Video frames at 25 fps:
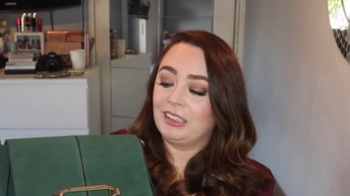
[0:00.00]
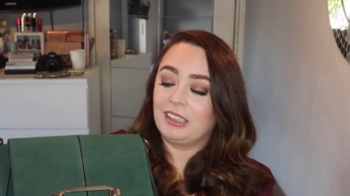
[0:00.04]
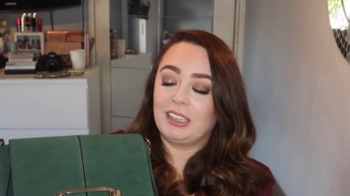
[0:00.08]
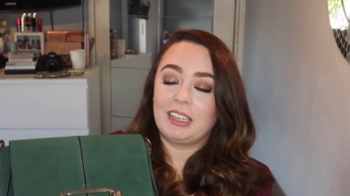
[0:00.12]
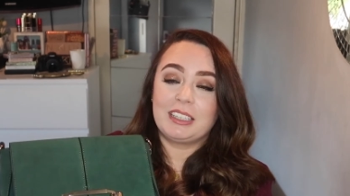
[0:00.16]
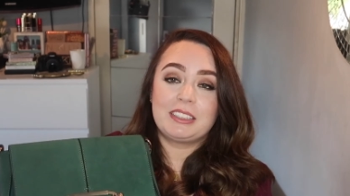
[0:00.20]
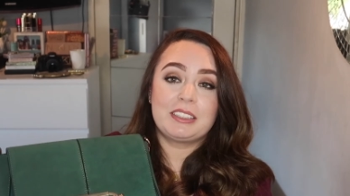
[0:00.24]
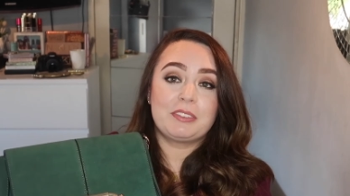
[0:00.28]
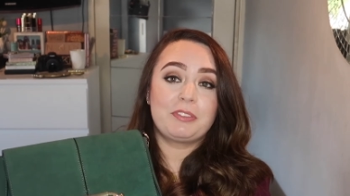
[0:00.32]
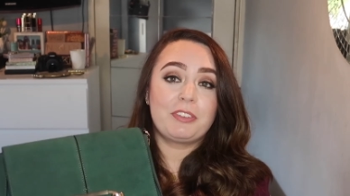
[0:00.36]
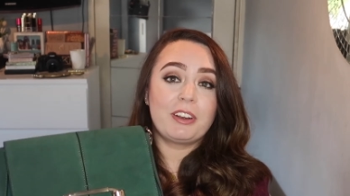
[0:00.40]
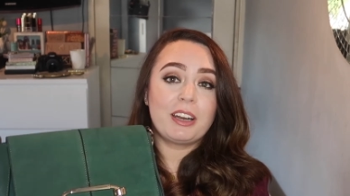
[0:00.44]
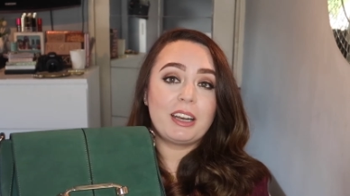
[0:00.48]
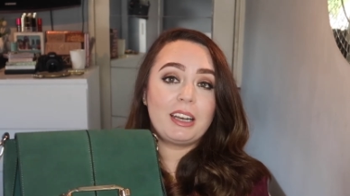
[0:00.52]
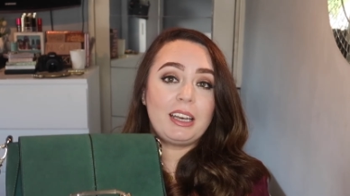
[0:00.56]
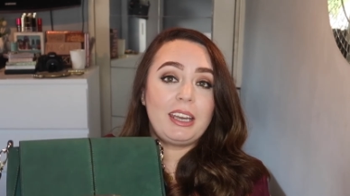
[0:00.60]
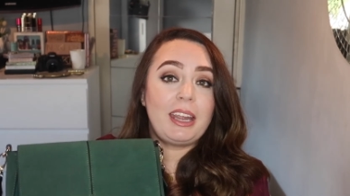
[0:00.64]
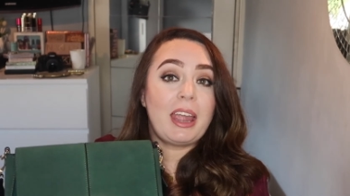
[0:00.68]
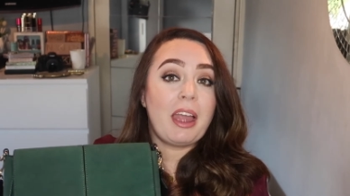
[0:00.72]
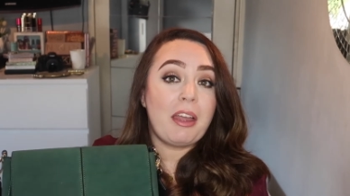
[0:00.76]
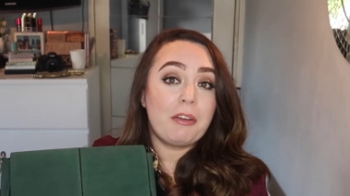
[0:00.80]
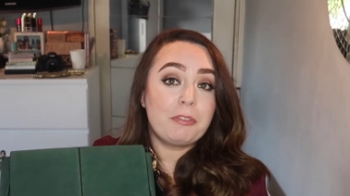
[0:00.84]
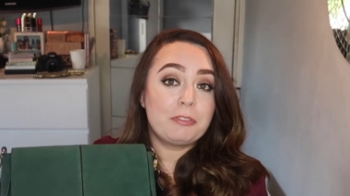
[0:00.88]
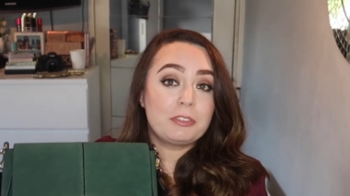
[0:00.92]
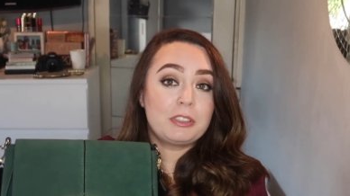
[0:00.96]
It's a fairly
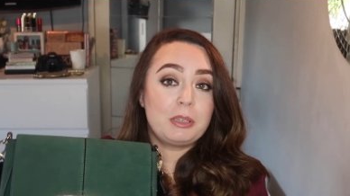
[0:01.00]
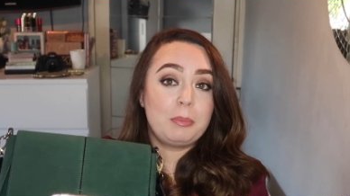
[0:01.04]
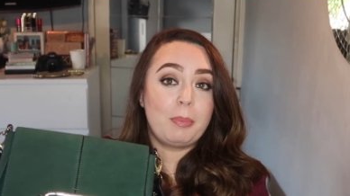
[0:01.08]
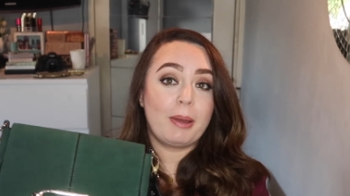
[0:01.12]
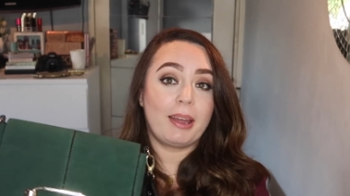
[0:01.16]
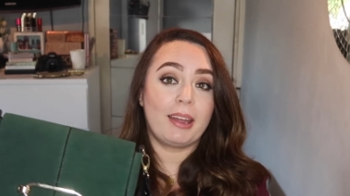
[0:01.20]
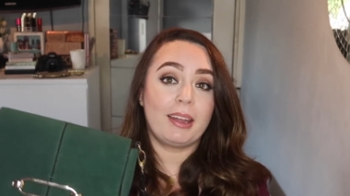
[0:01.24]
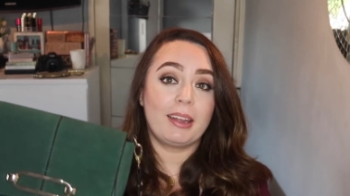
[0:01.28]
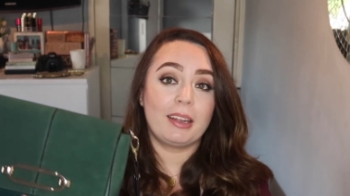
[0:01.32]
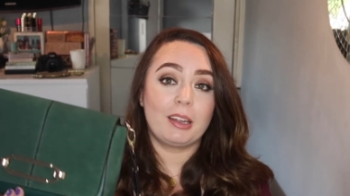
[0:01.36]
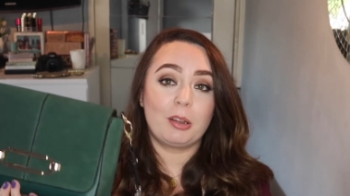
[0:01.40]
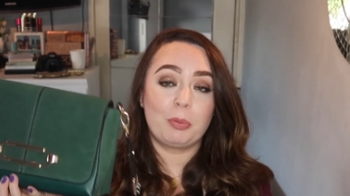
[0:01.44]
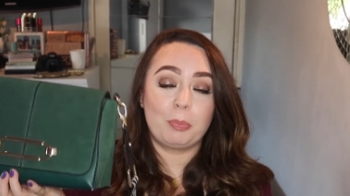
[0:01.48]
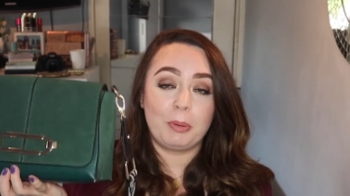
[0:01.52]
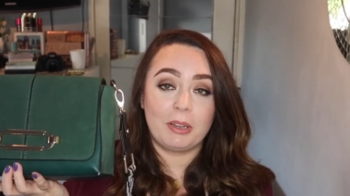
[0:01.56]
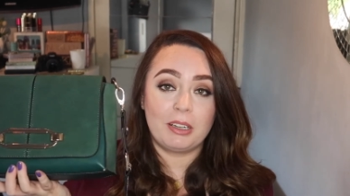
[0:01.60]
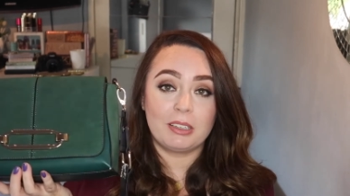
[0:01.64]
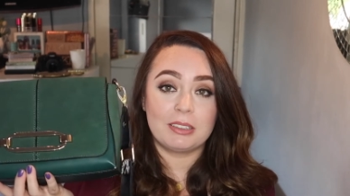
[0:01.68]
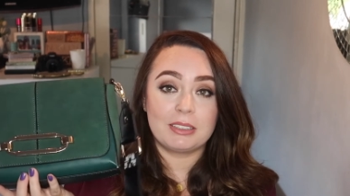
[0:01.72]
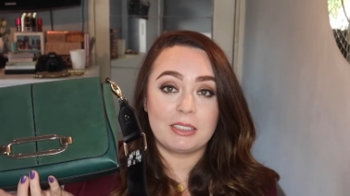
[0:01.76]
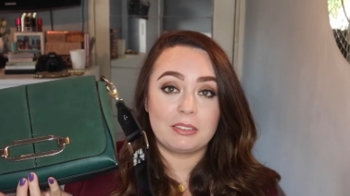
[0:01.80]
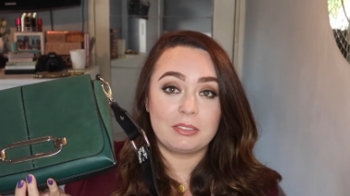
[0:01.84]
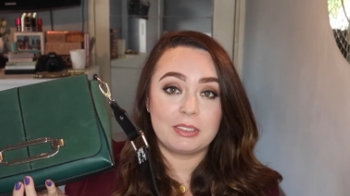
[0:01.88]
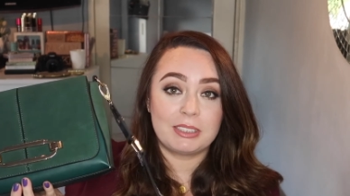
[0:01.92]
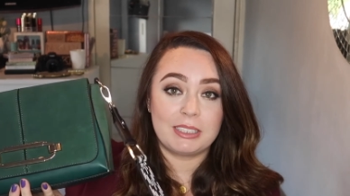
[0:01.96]
hefty bag
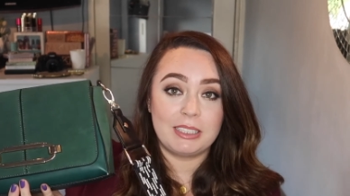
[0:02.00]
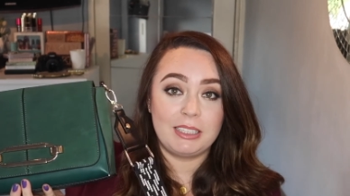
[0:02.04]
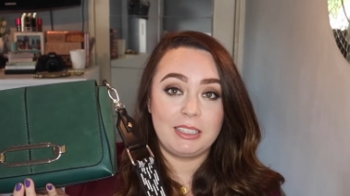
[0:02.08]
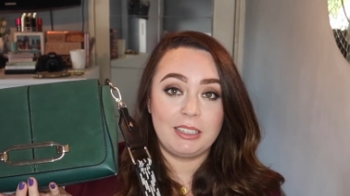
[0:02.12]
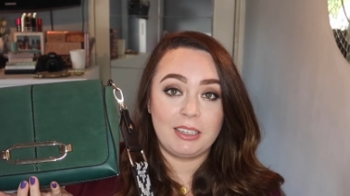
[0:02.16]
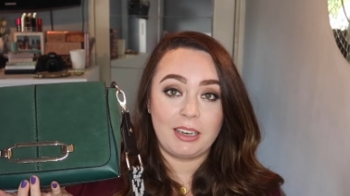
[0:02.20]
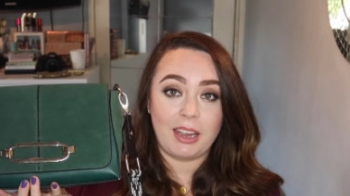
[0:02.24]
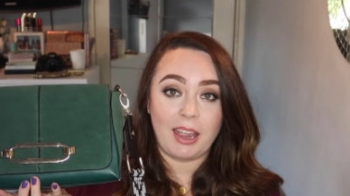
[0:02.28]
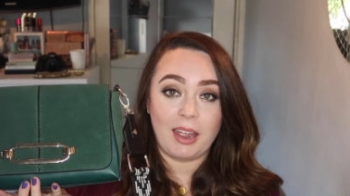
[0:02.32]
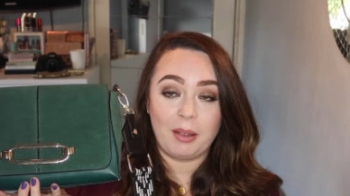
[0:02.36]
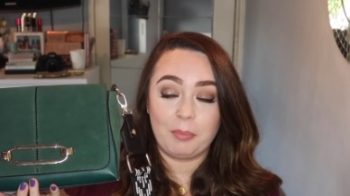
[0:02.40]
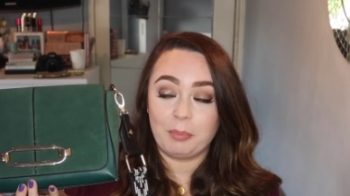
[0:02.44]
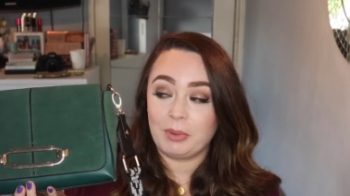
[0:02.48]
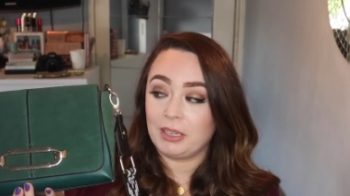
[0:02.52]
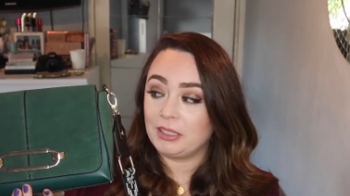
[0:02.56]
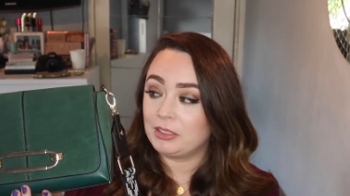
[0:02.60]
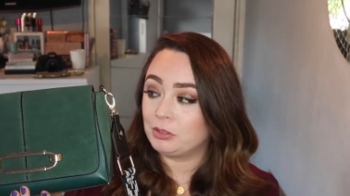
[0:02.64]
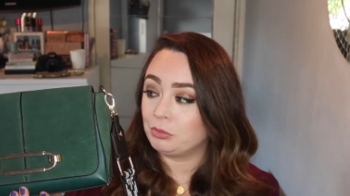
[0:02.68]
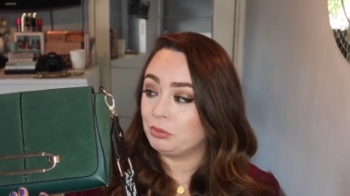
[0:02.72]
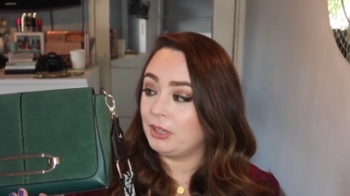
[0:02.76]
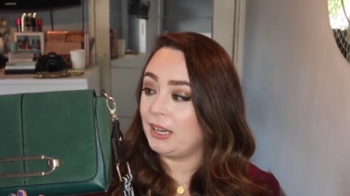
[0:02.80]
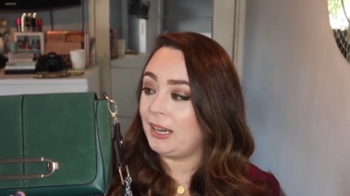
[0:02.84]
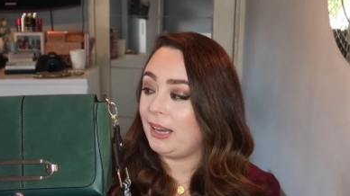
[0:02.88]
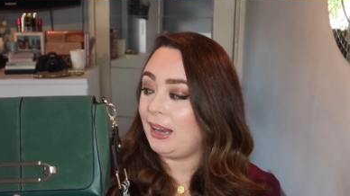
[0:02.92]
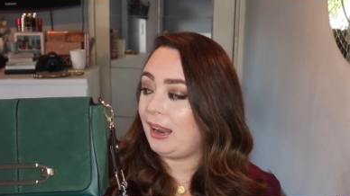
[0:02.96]
because obviously, yeah, it's
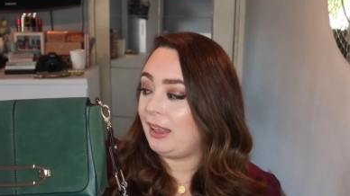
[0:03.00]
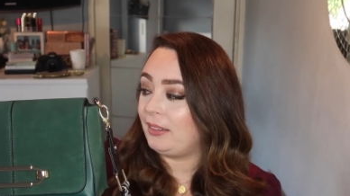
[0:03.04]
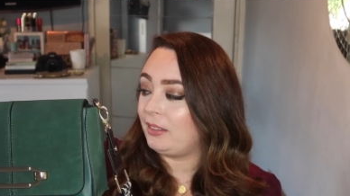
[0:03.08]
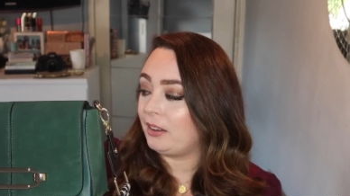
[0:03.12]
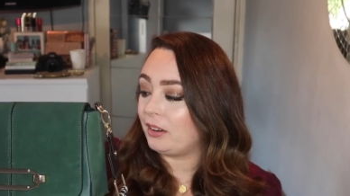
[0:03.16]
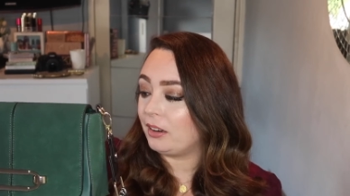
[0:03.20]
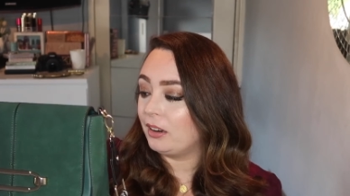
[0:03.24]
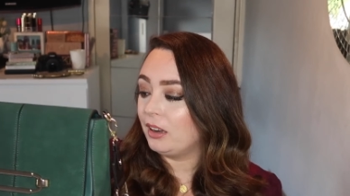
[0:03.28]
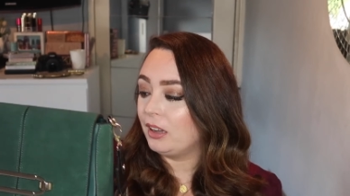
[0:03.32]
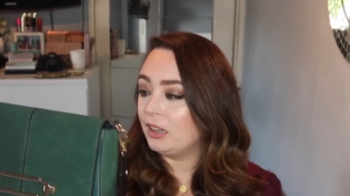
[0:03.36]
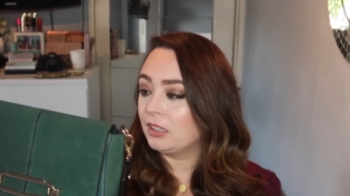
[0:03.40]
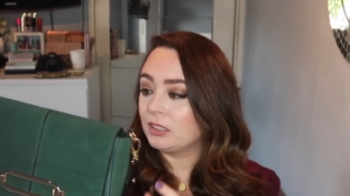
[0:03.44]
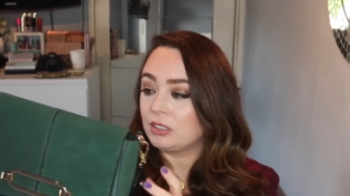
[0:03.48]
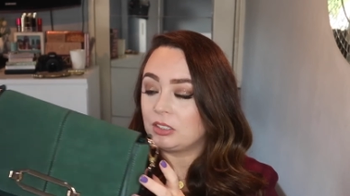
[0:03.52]
real leather.